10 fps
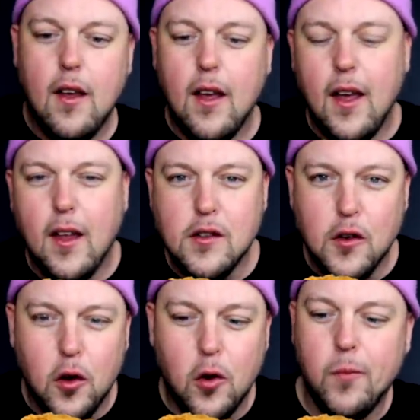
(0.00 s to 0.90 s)
And
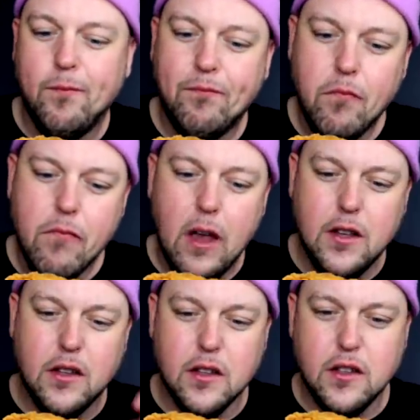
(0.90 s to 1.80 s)
so
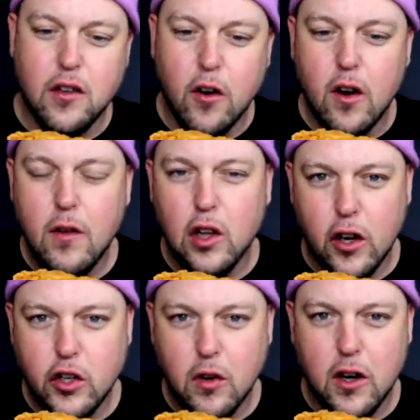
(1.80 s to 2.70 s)
it's the start of a
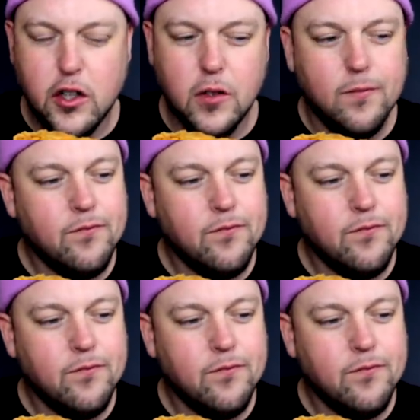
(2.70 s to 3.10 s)
lunch rush,